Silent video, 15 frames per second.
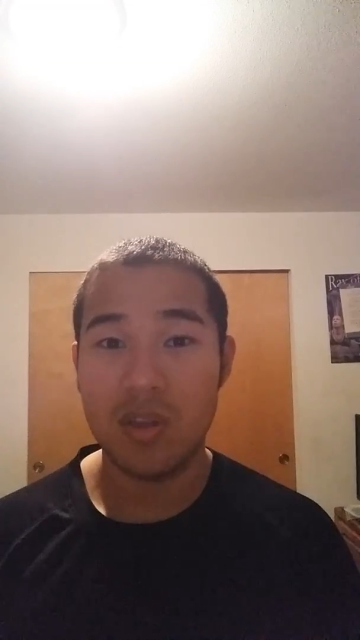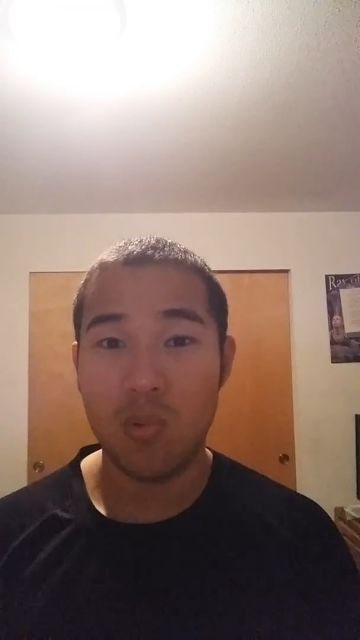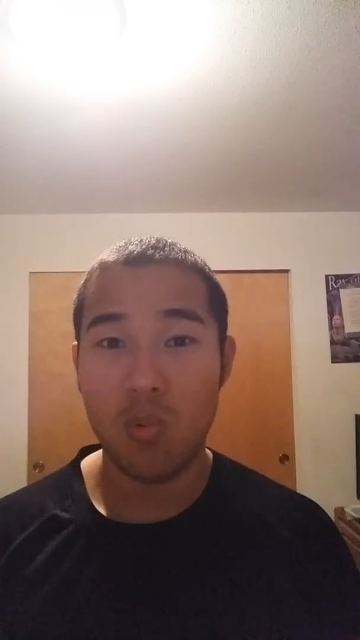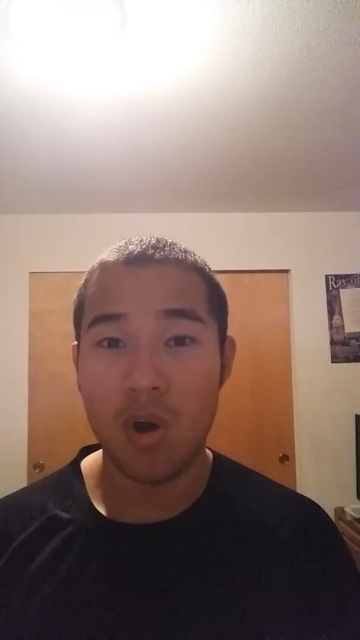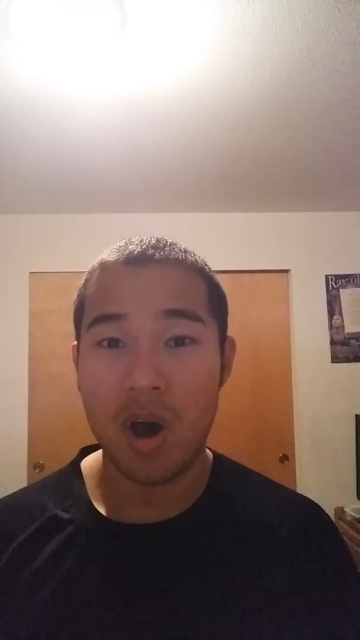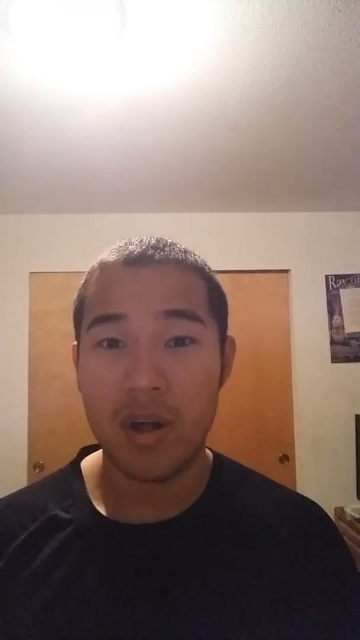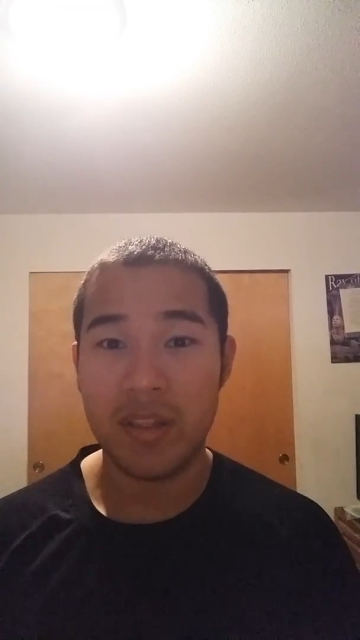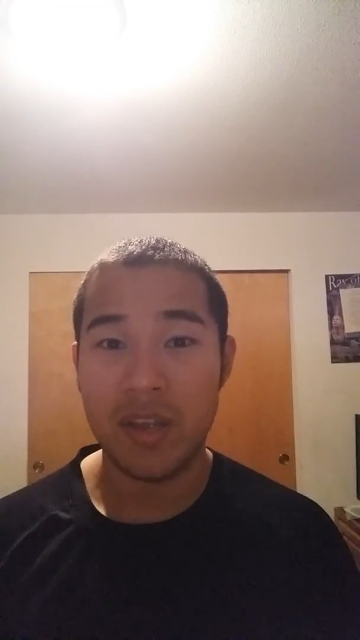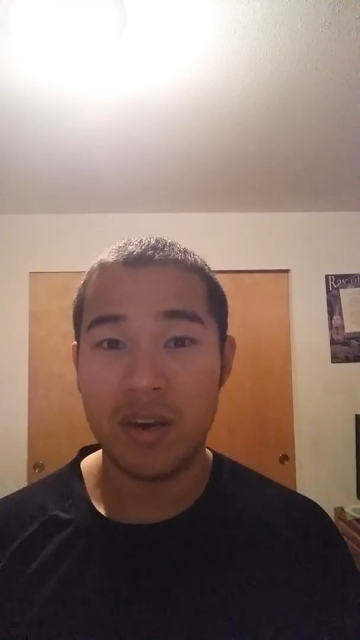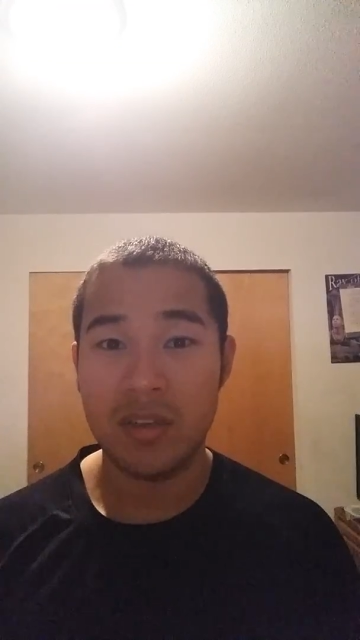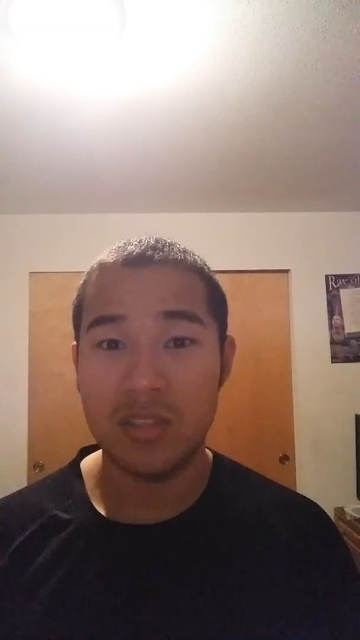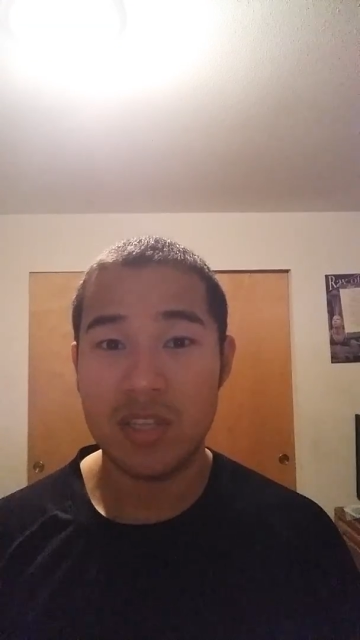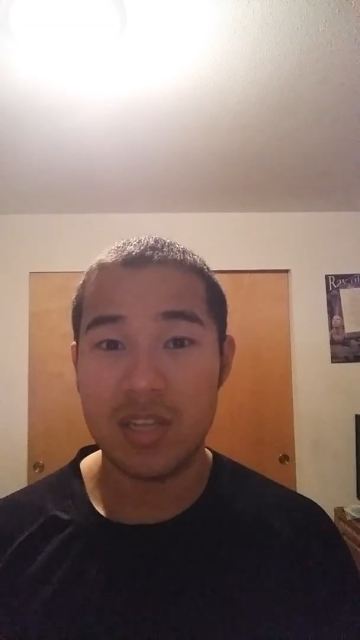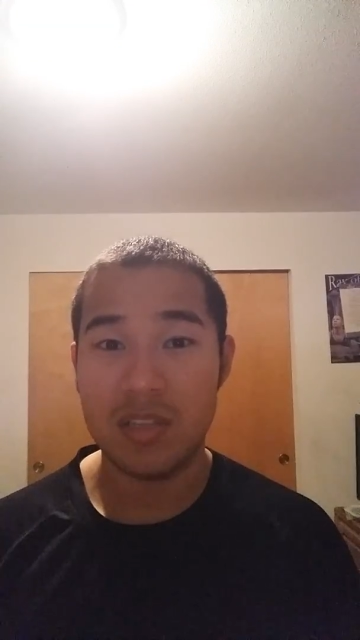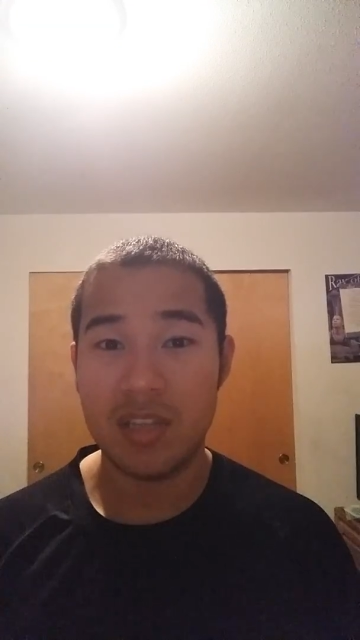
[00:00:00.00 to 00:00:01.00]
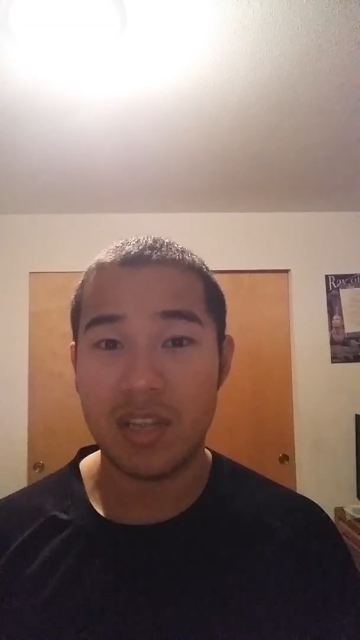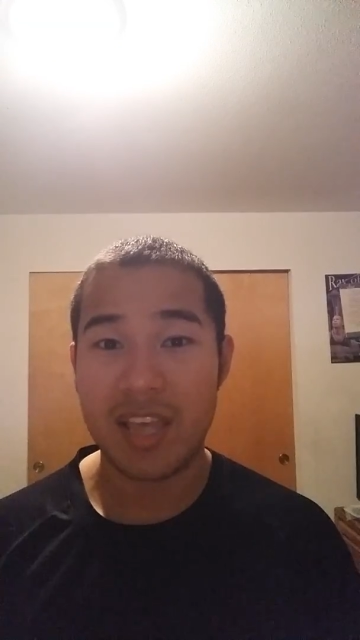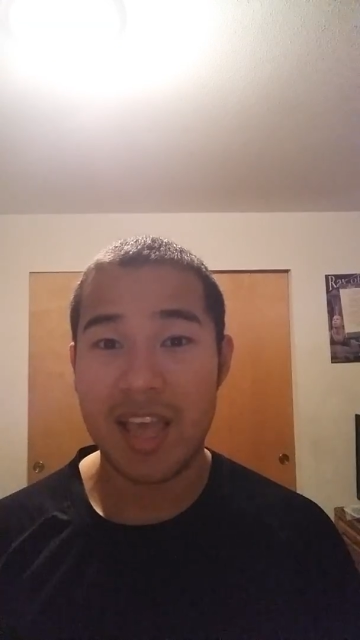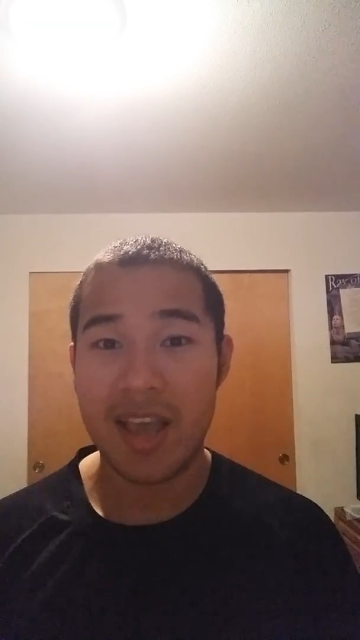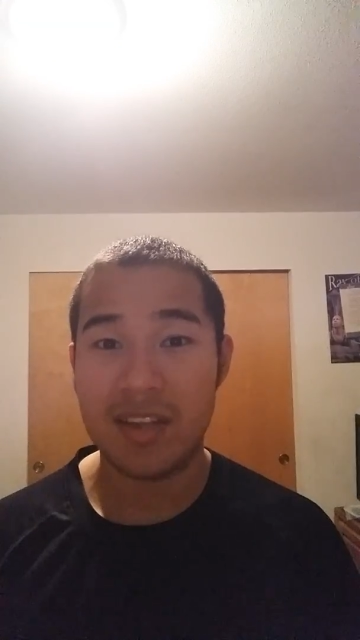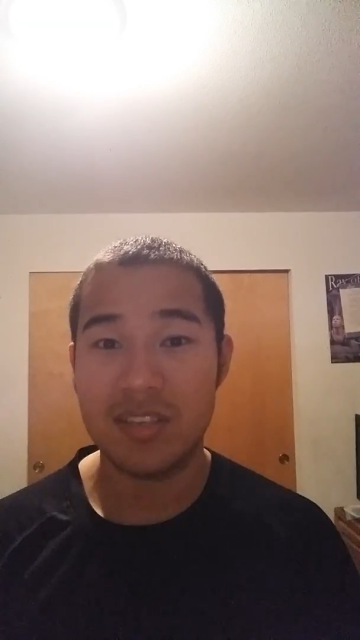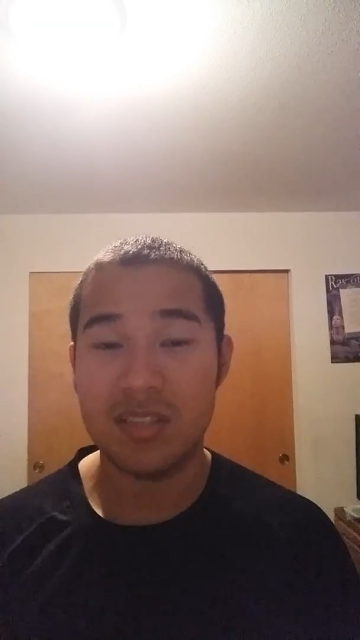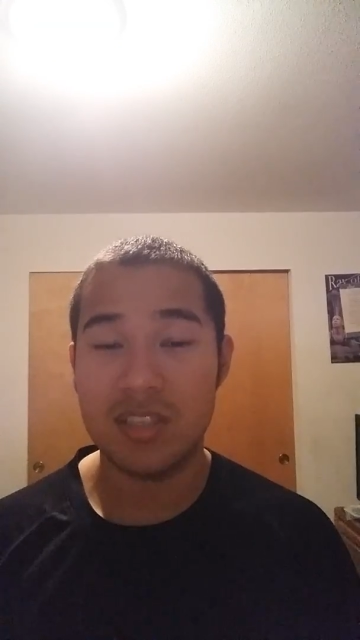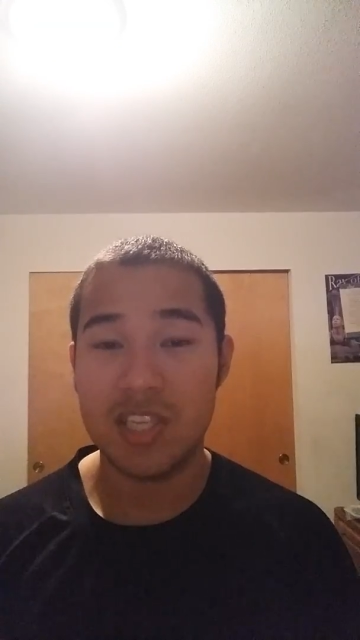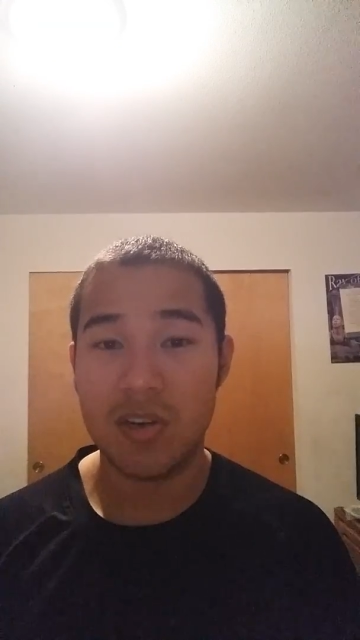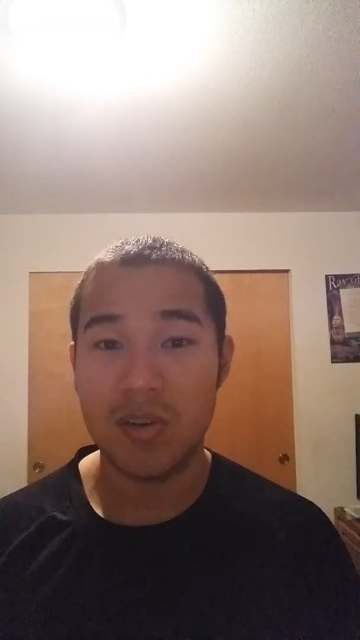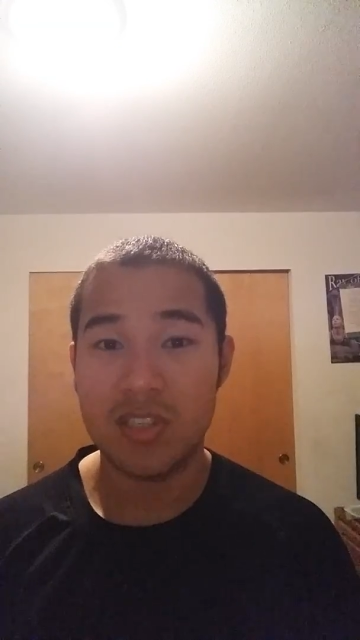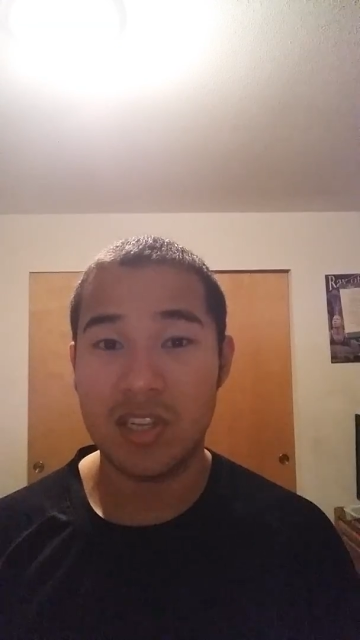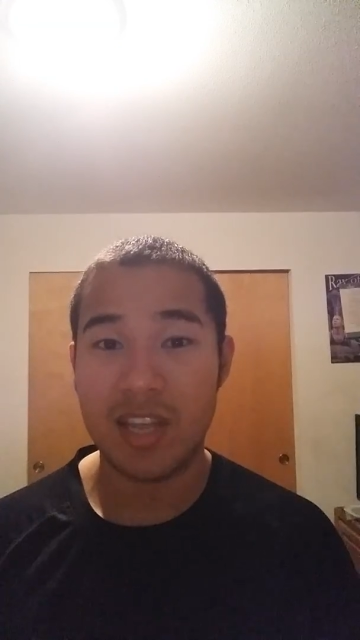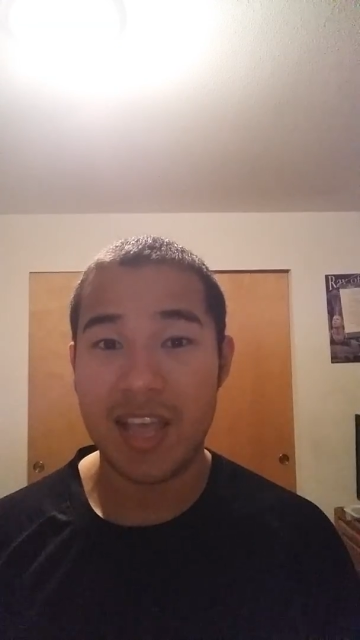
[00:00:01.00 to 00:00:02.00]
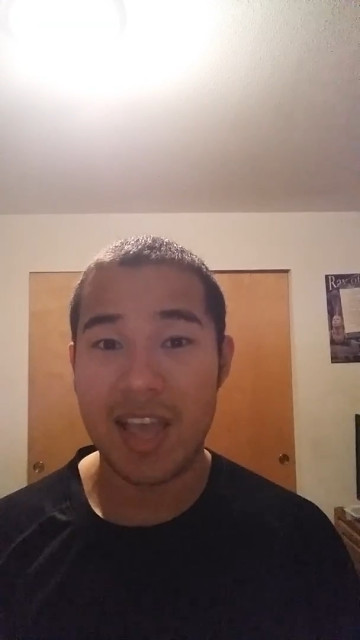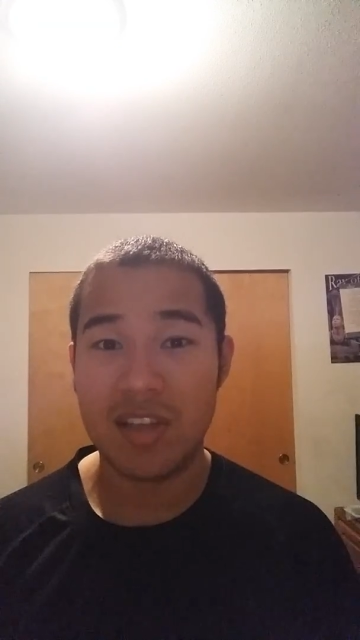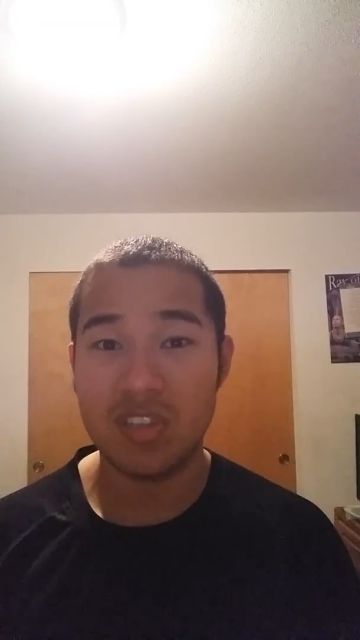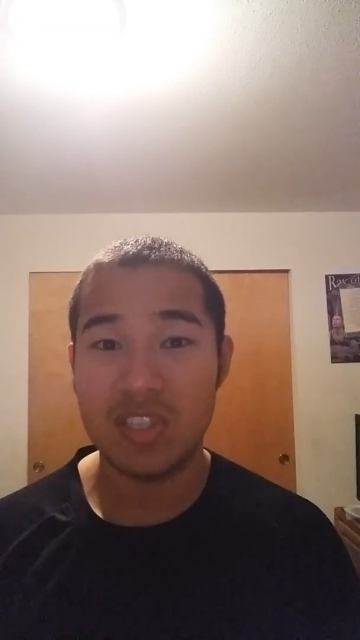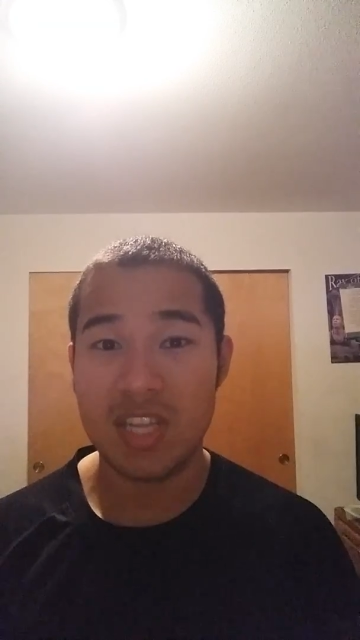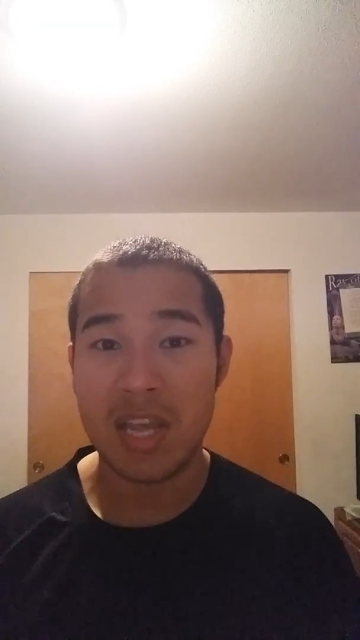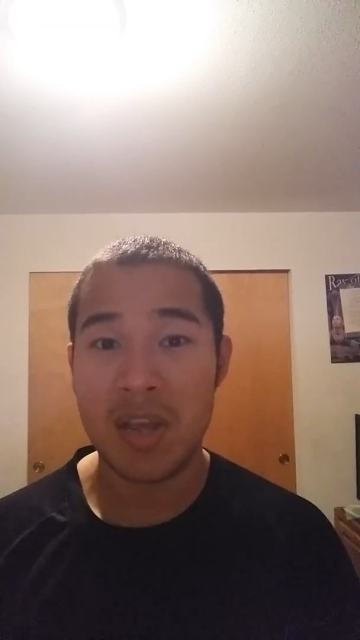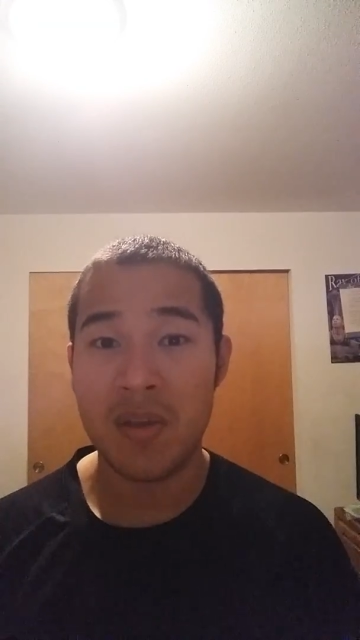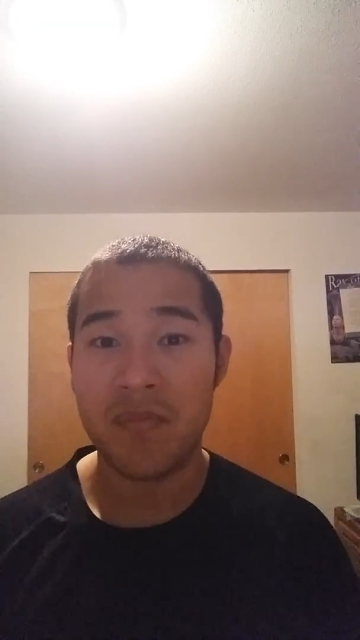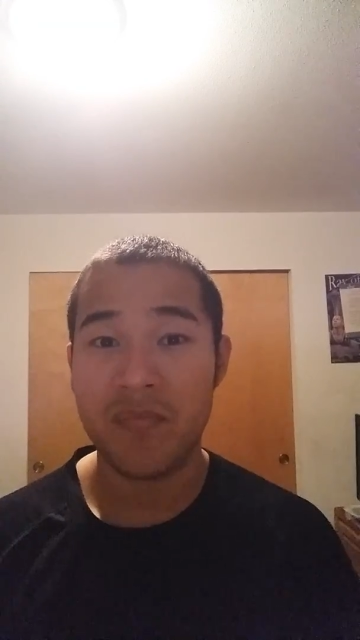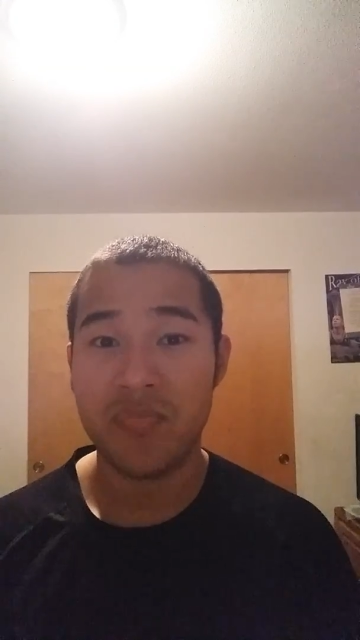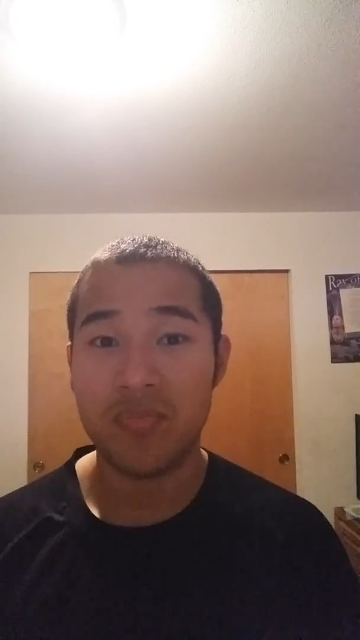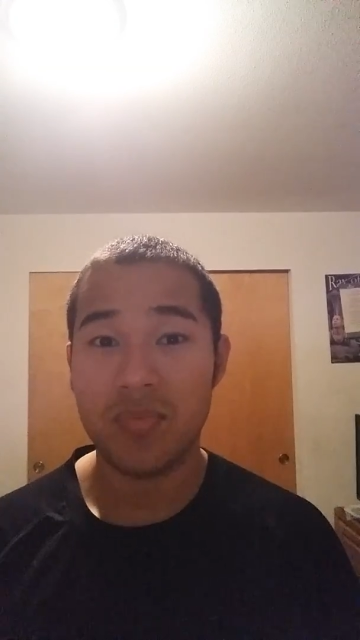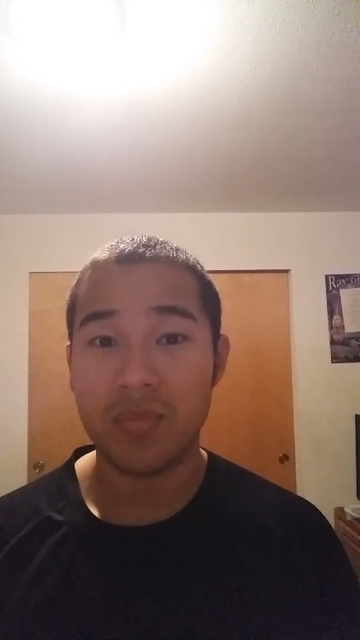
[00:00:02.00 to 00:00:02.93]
the wall there that they can't there they can't see.